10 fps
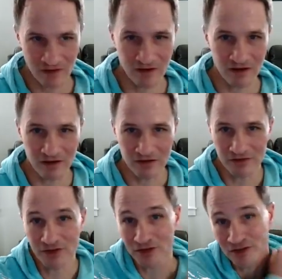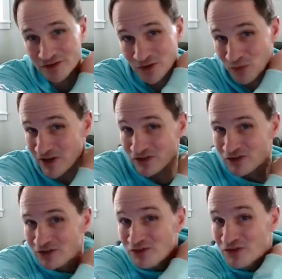the
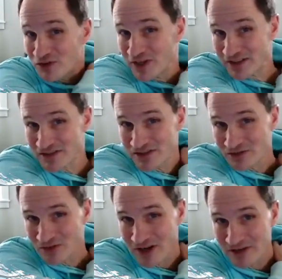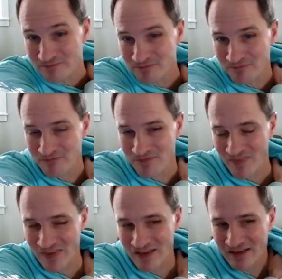rental units, right?
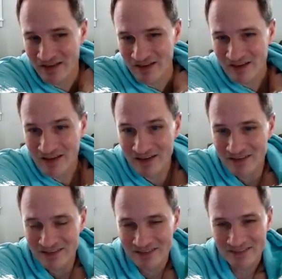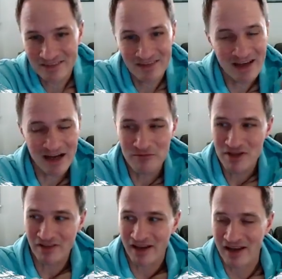And yeah, I
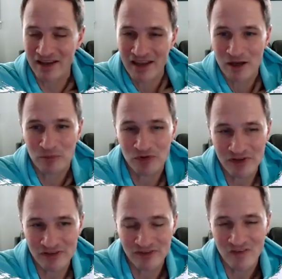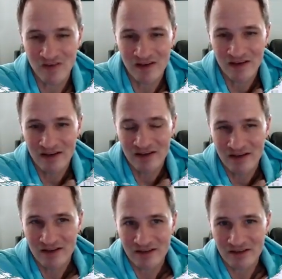mean, like I can't believe
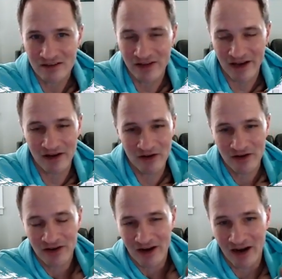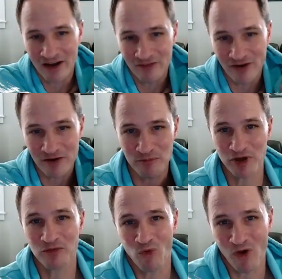like I've
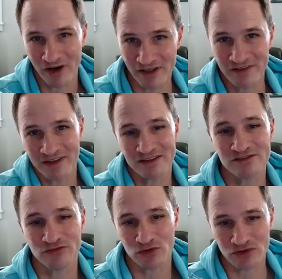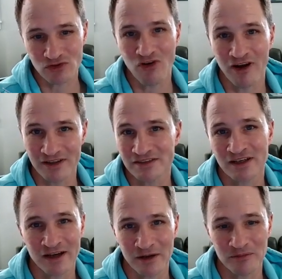been wanting this for the longest
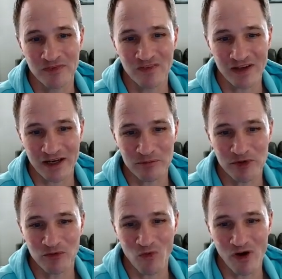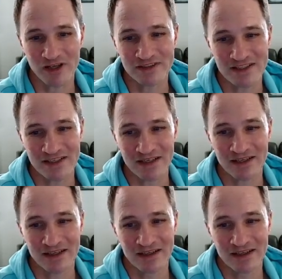time. Like I've been wanting